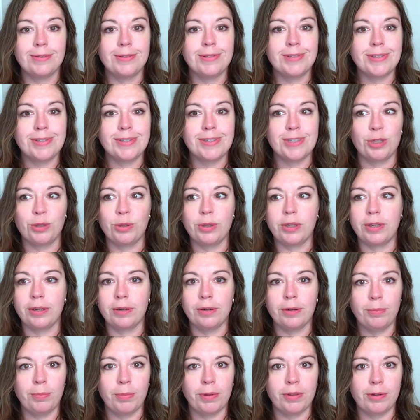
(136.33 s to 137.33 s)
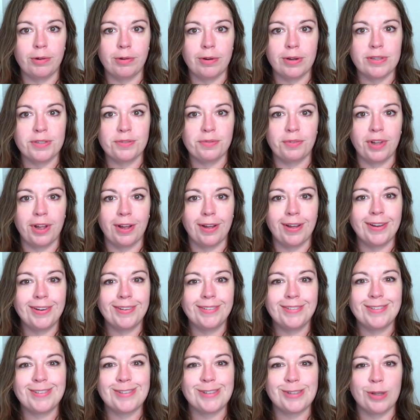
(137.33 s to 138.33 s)
Still here by the grace of God.
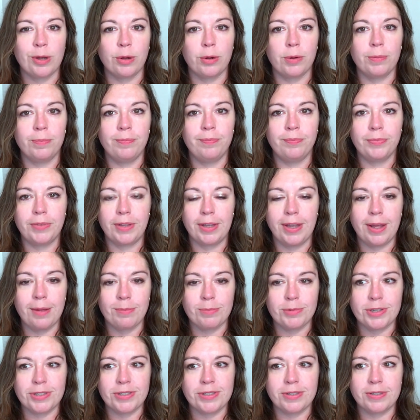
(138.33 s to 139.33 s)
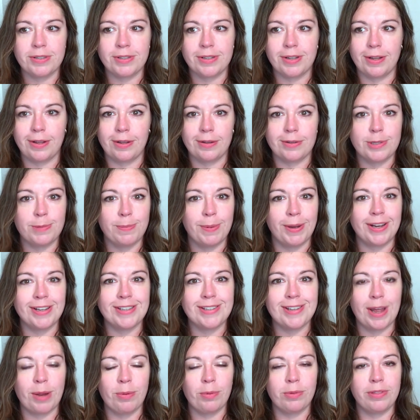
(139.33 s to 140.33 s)
So yeah, I'm just uh, spending
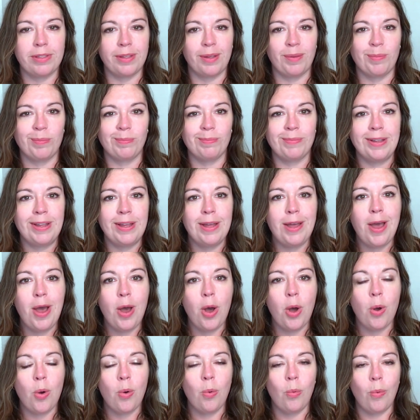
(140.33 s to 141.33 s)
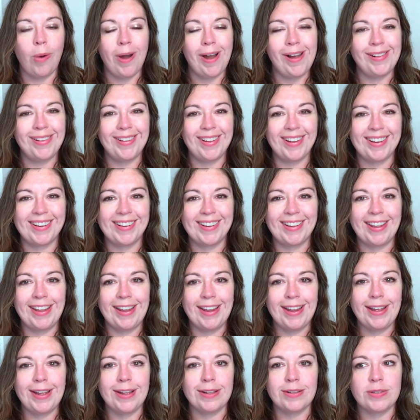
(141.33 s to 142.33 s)
time with him while I
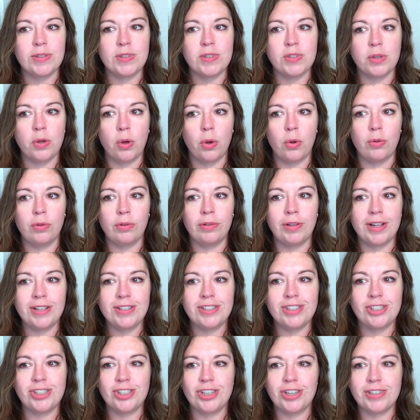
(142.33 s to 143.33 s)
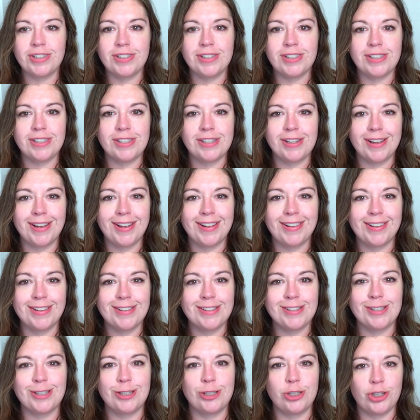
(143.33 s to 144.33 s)
can. So let's just uh,
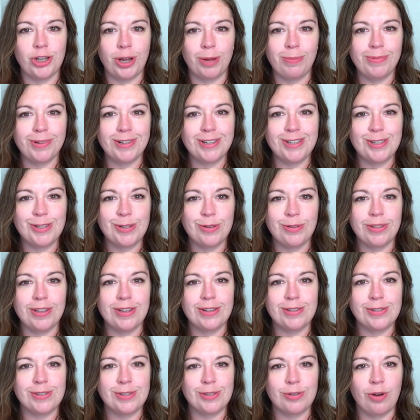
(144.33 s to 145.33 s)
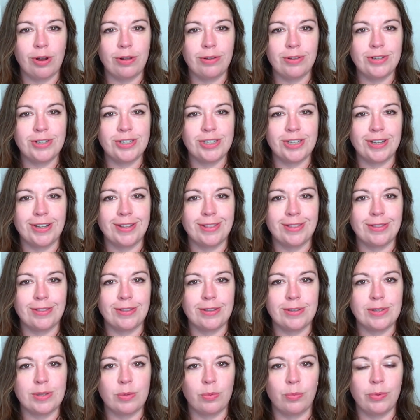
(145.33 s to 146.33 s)
let's jump into the astrology
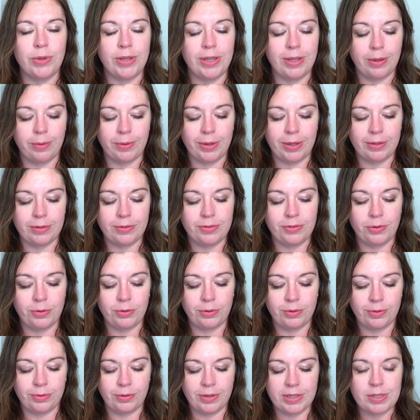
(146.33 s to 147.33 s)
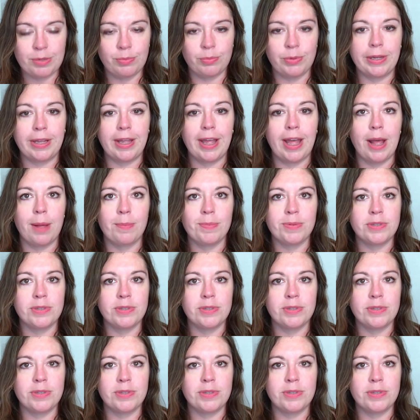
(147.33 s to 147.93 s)
this week. We, so let's recap.